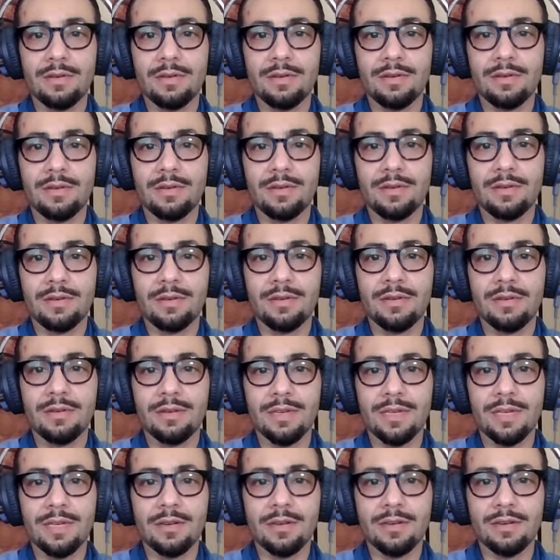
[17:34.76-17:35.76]

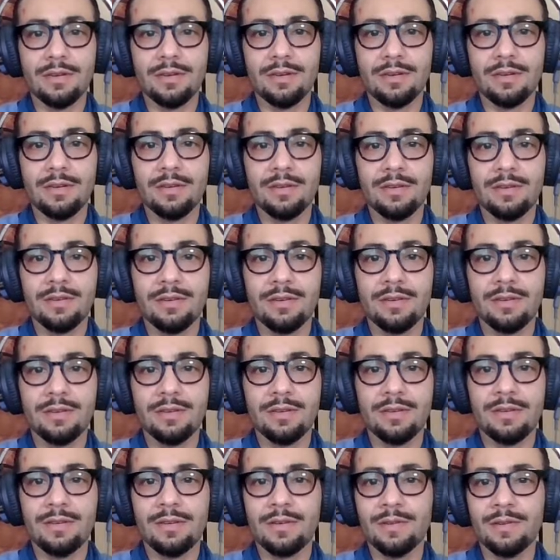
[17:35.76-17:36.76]

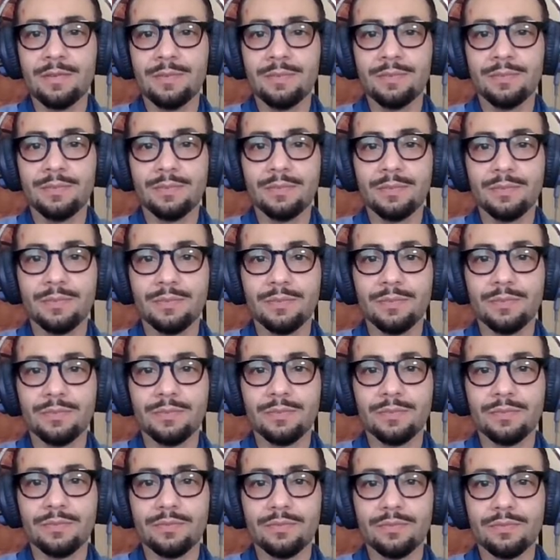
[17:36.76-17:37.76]

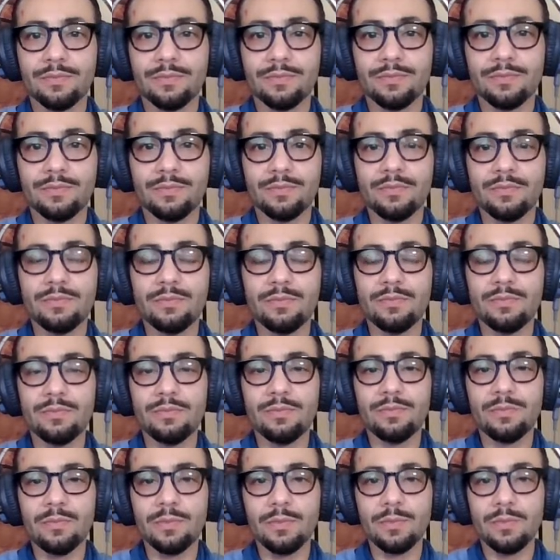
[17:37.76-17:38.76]

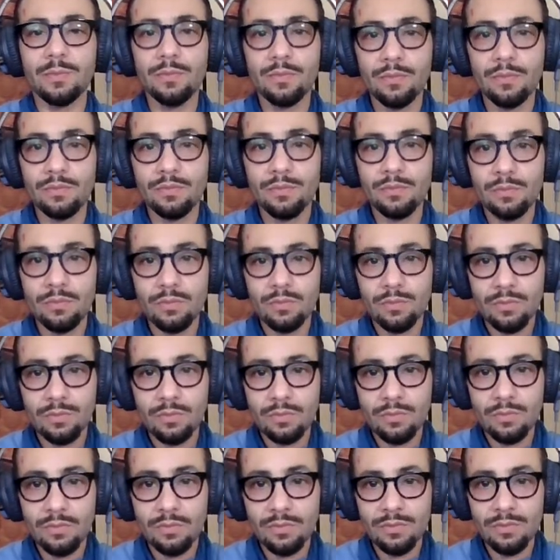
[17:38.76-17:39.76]

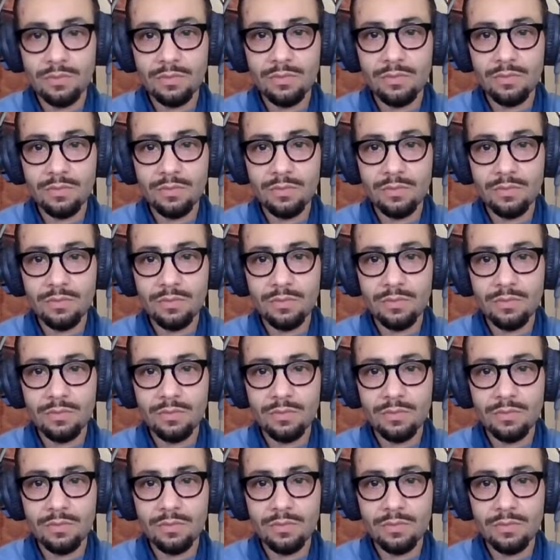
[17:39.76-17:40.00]
No words are spoken by the person on screen.